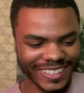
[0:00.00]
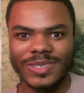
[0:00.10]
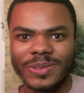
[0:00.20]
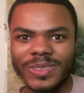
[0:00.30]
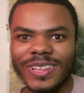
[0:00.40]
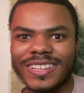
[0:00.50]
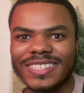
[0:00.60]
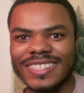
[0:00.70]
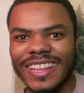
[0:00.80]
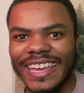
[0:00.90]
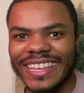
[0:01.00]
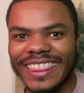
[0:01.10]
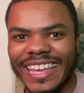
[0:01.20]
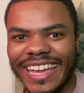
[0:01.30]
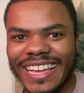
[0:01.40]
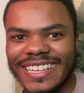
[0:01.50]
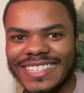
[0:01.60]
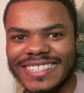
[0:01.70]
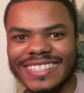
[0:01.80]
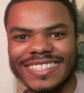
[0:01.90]
So it looks like
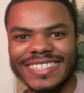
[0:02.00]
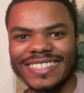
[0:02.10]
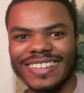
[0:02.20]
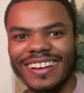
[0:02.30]
this.